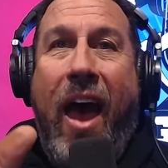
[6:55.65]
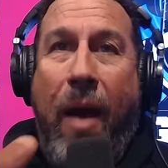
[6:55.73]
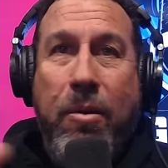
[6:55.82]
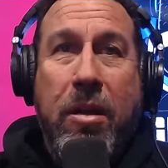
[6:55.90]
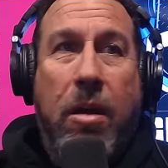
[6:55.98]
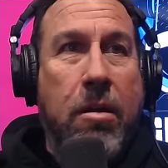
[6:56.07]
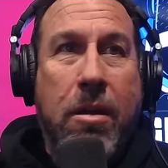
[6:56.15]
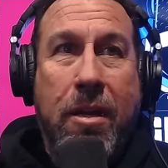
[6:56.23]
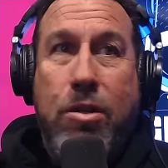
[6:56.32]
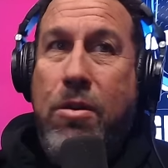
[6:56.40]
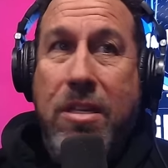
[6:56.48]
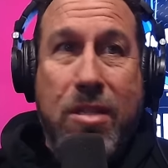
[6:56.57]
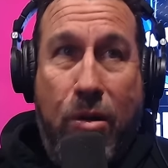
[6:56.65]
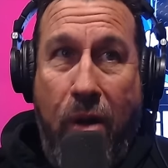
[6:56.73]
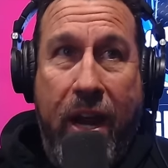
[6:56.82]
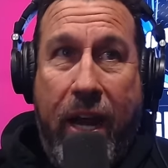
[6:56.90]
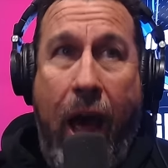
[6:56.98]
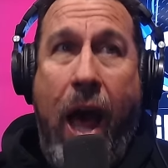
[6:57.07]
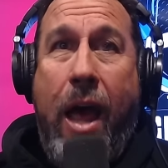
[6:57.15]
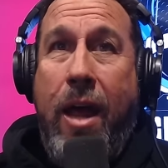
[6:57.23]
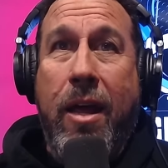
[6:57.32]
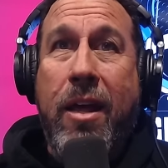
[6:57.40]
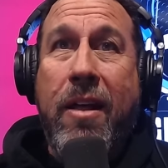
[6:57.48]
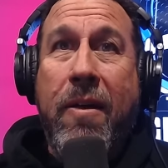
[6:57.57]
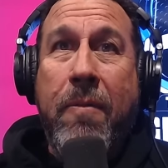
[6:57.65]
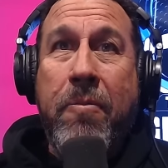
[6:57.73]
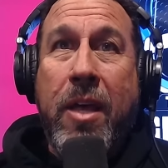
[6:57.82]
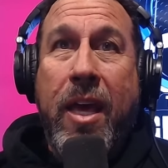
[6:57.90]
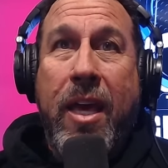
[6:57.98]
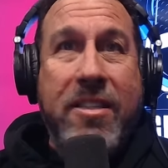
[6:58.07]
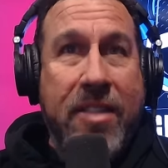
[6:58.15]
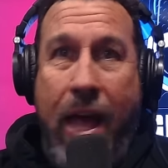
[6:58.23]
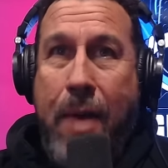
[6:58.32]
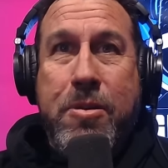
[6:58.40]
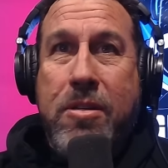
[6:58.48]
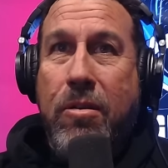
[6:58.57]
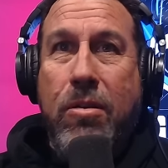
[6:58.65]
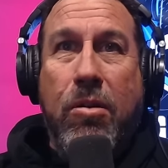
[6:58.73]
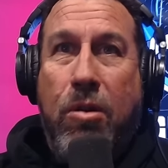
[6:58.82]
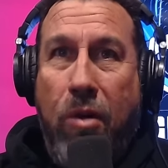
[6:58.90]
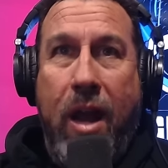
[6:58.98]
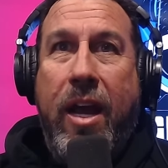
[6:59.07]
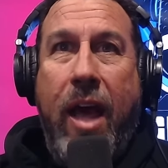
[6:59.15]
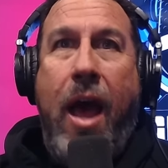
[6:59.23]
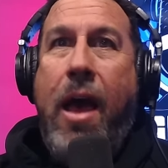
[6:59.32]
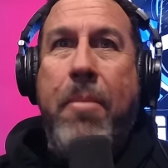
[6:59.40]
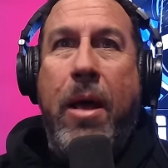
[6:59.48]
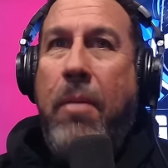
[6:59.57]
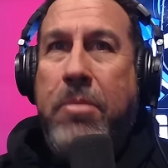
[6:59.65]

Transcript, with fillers: I would tell, dude, he's a great guy. He's an absolute great guy, man.